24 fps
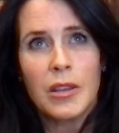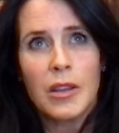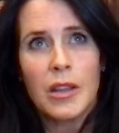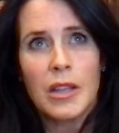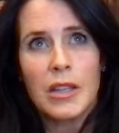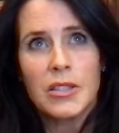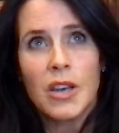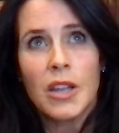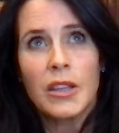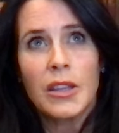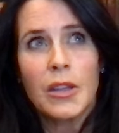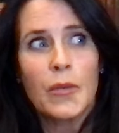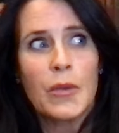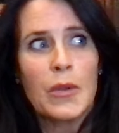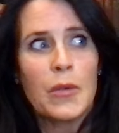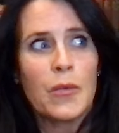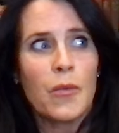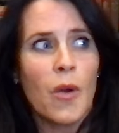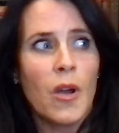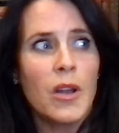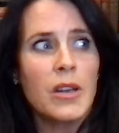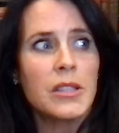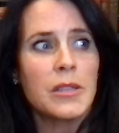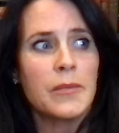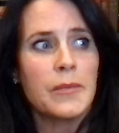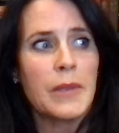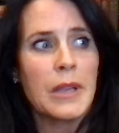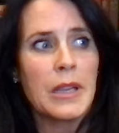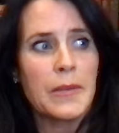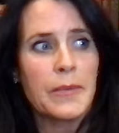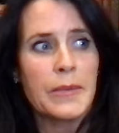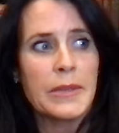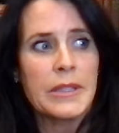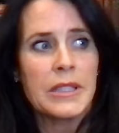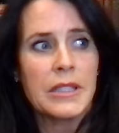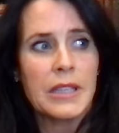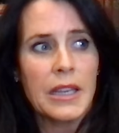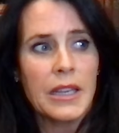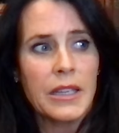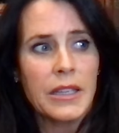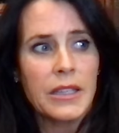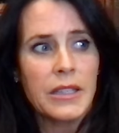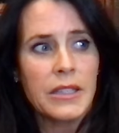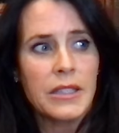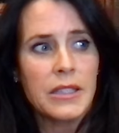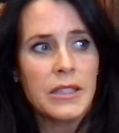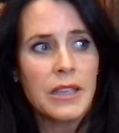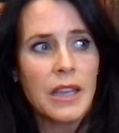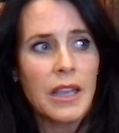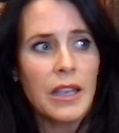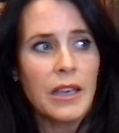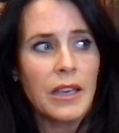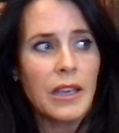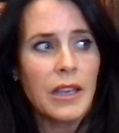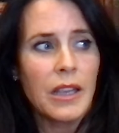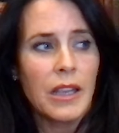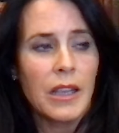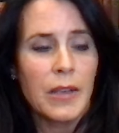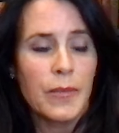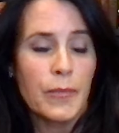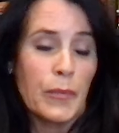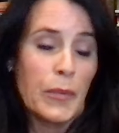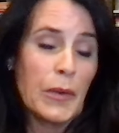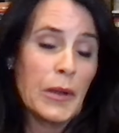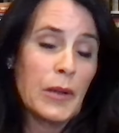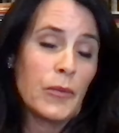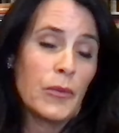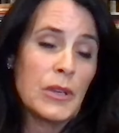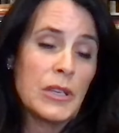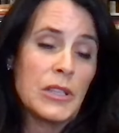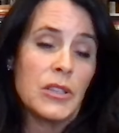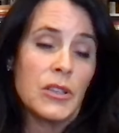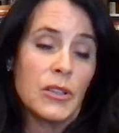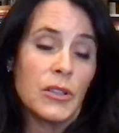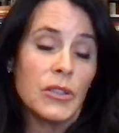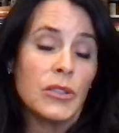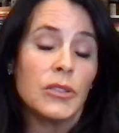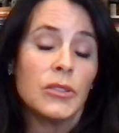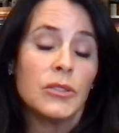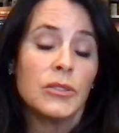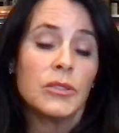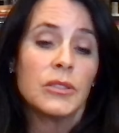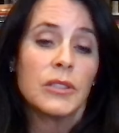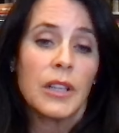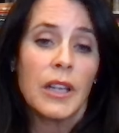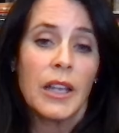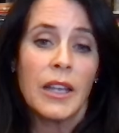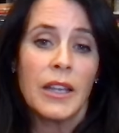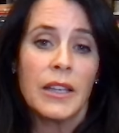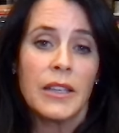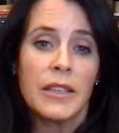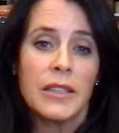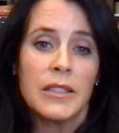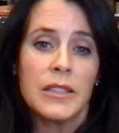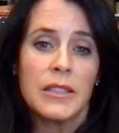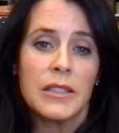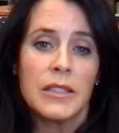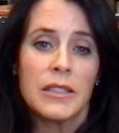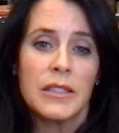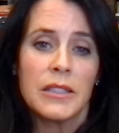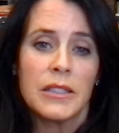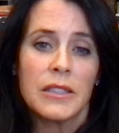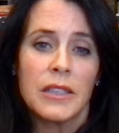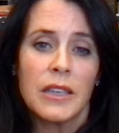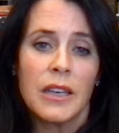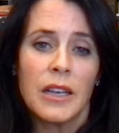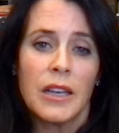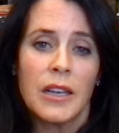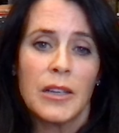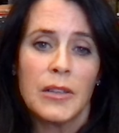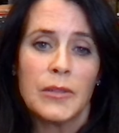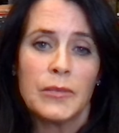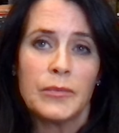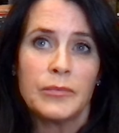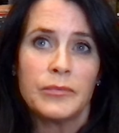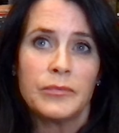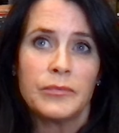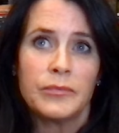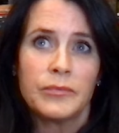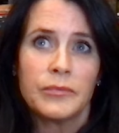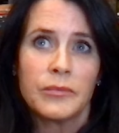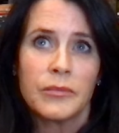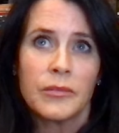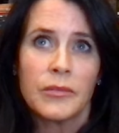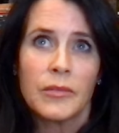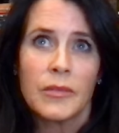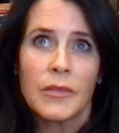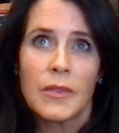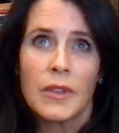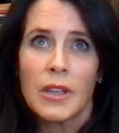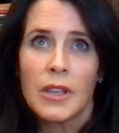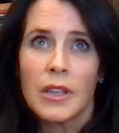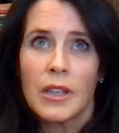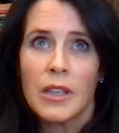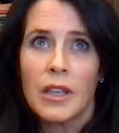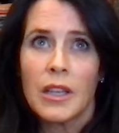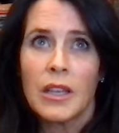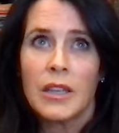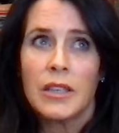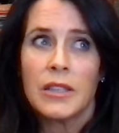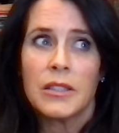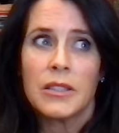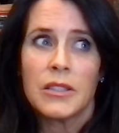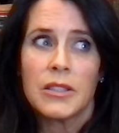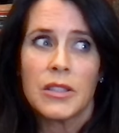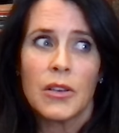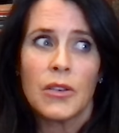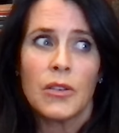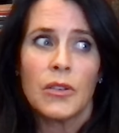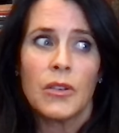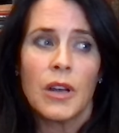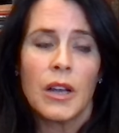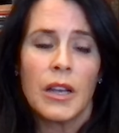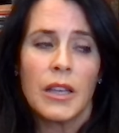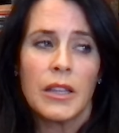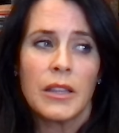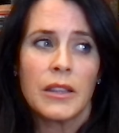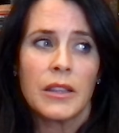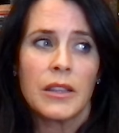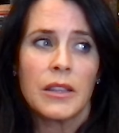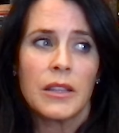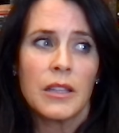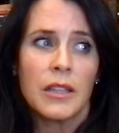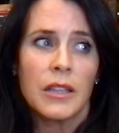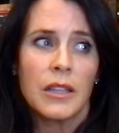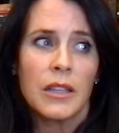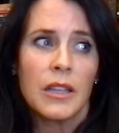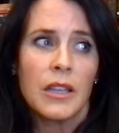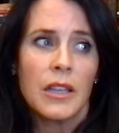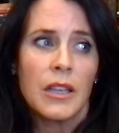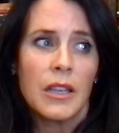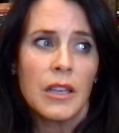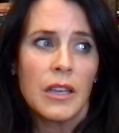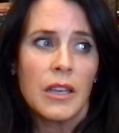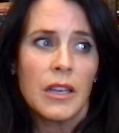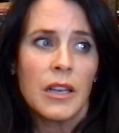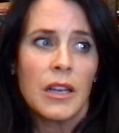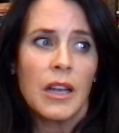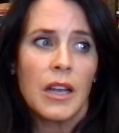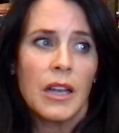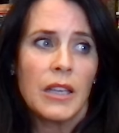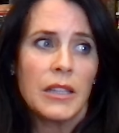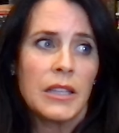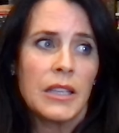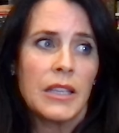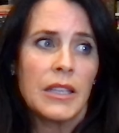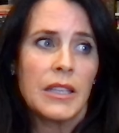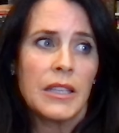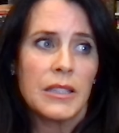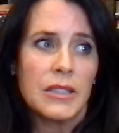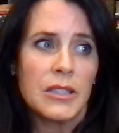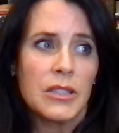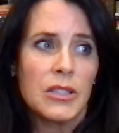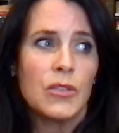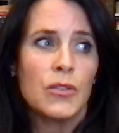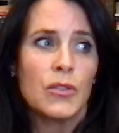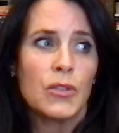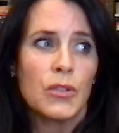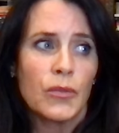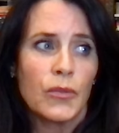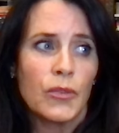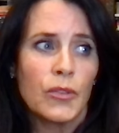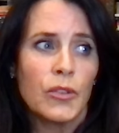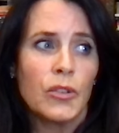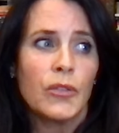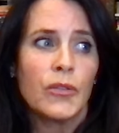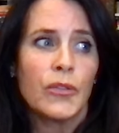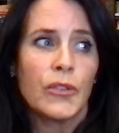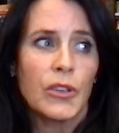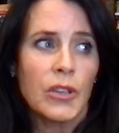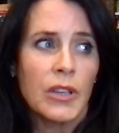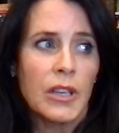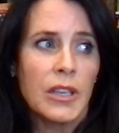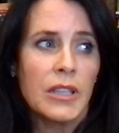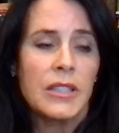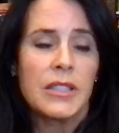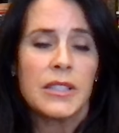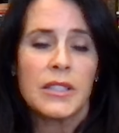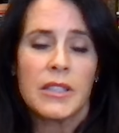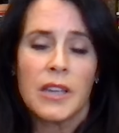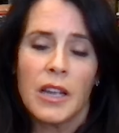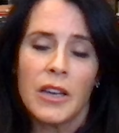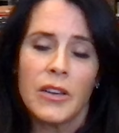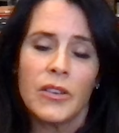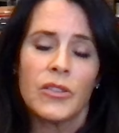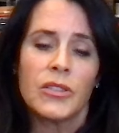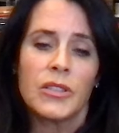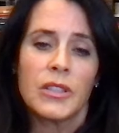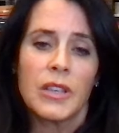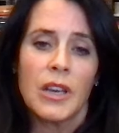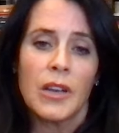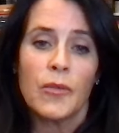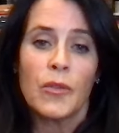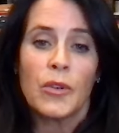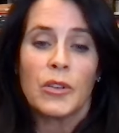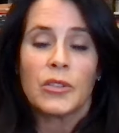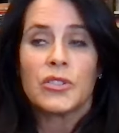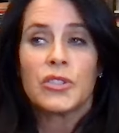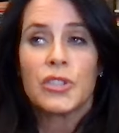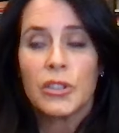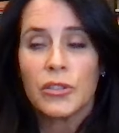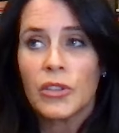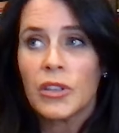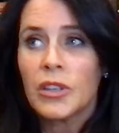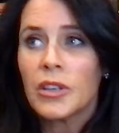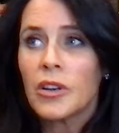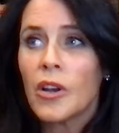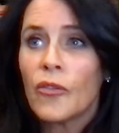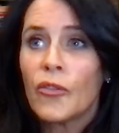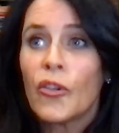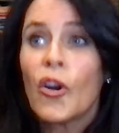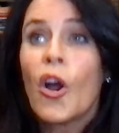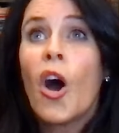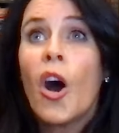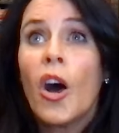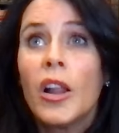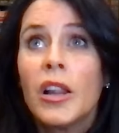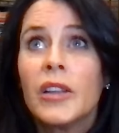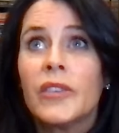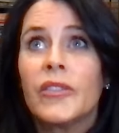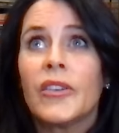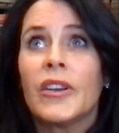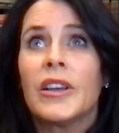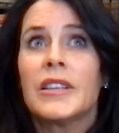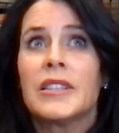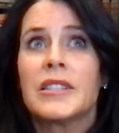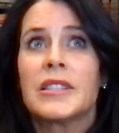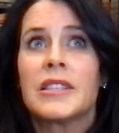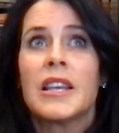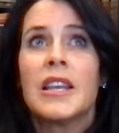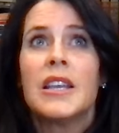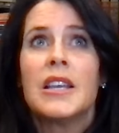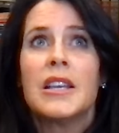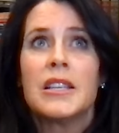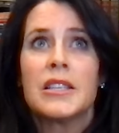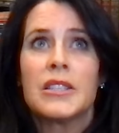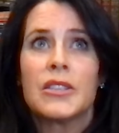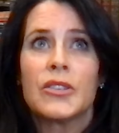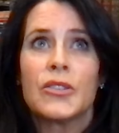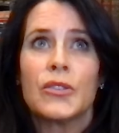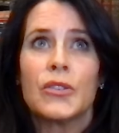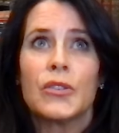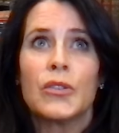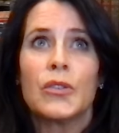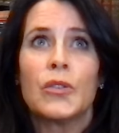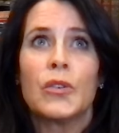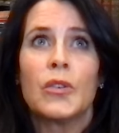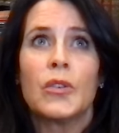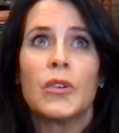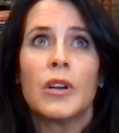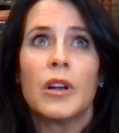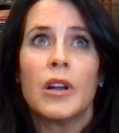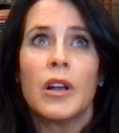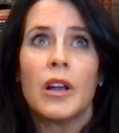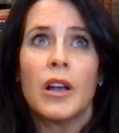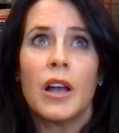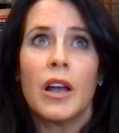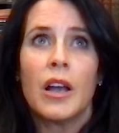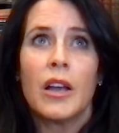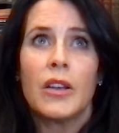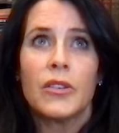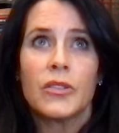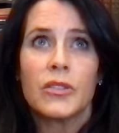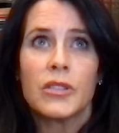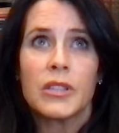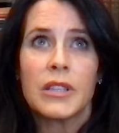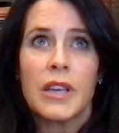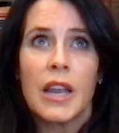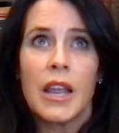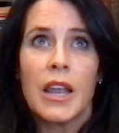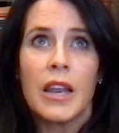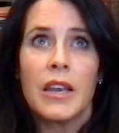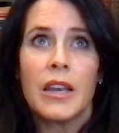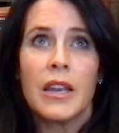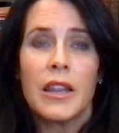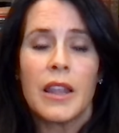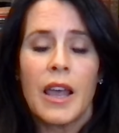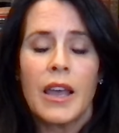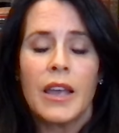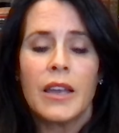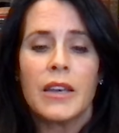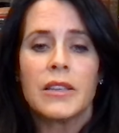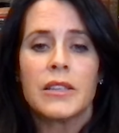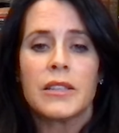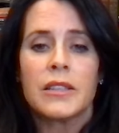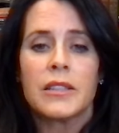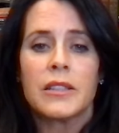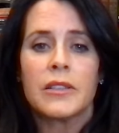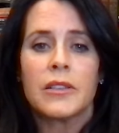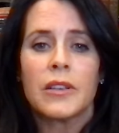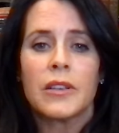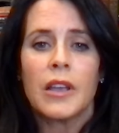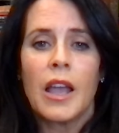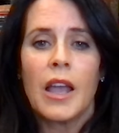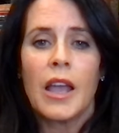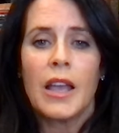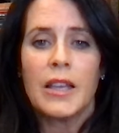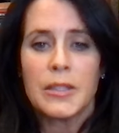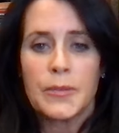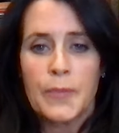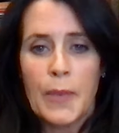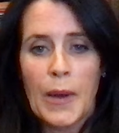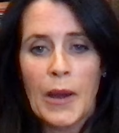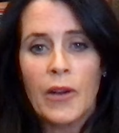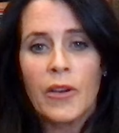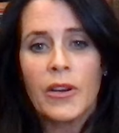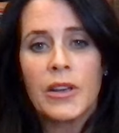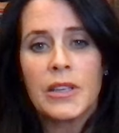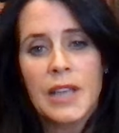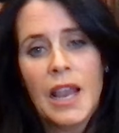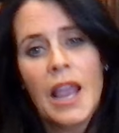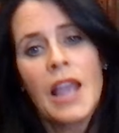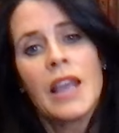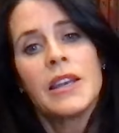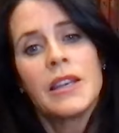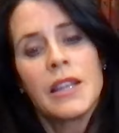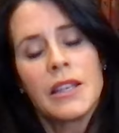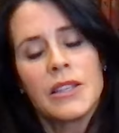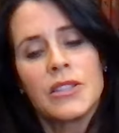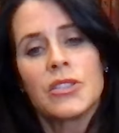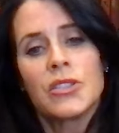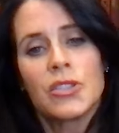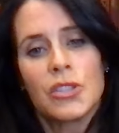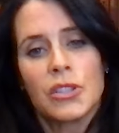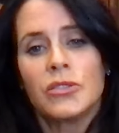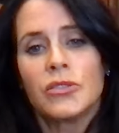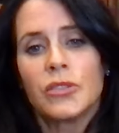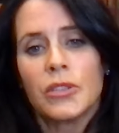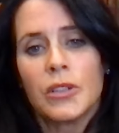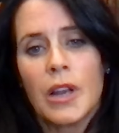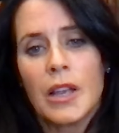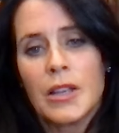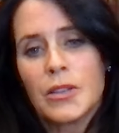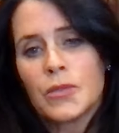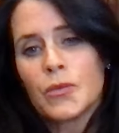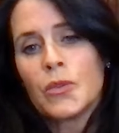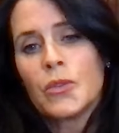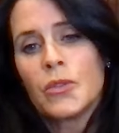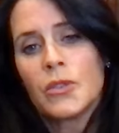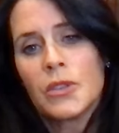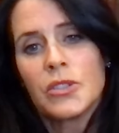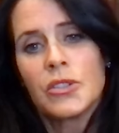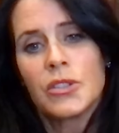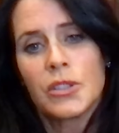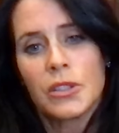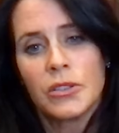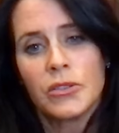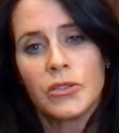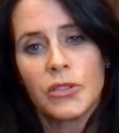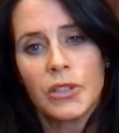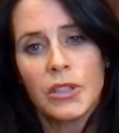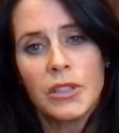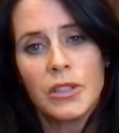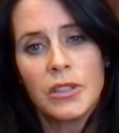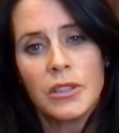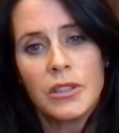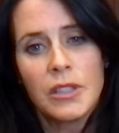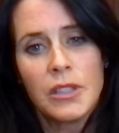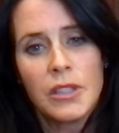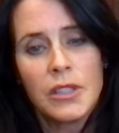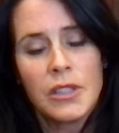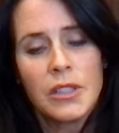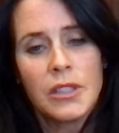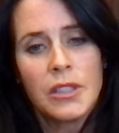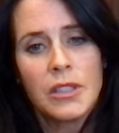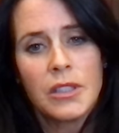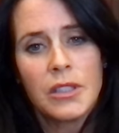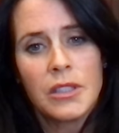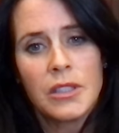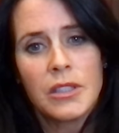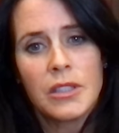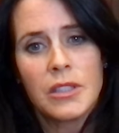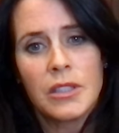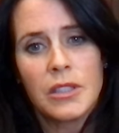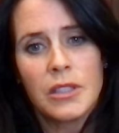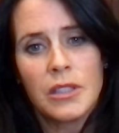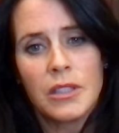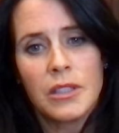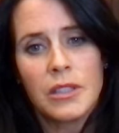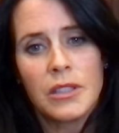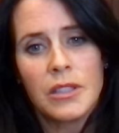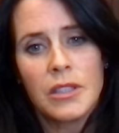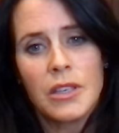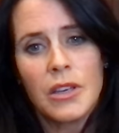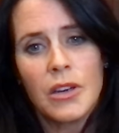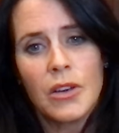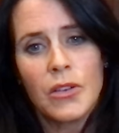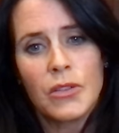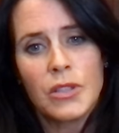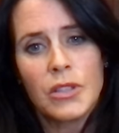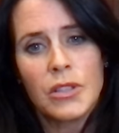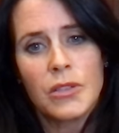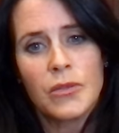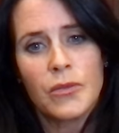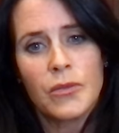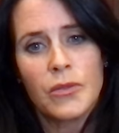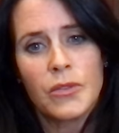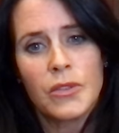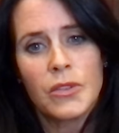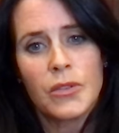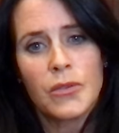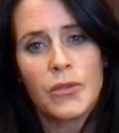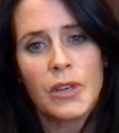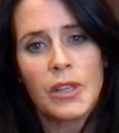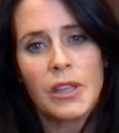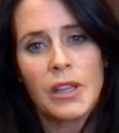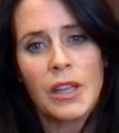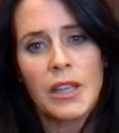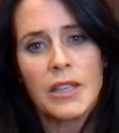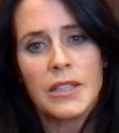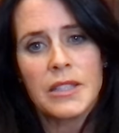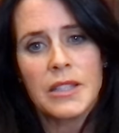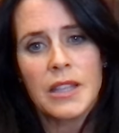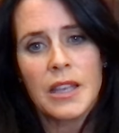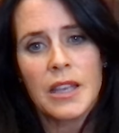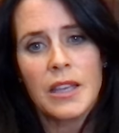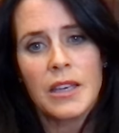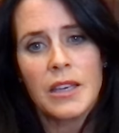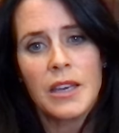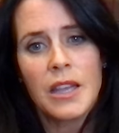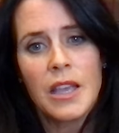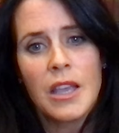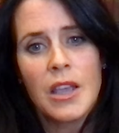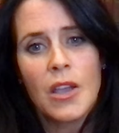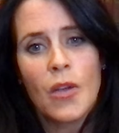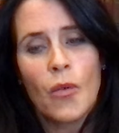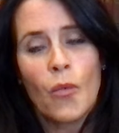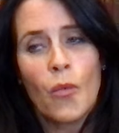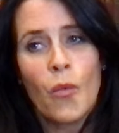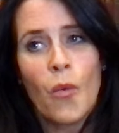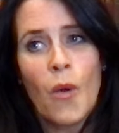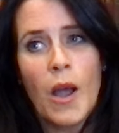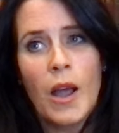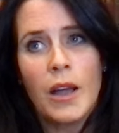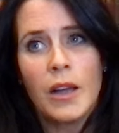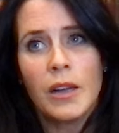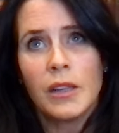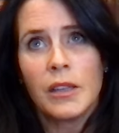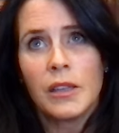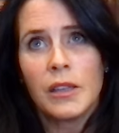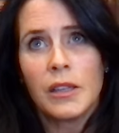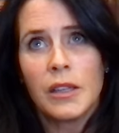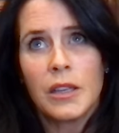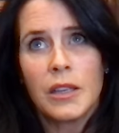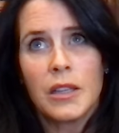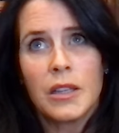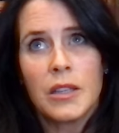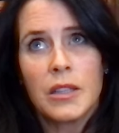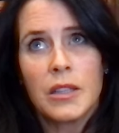it's not that we want to make mistakes but we do and um and so i i think it's useful for kids to understand well children for all of us to understand that as parents and as children as wounded children to you know to to realize that while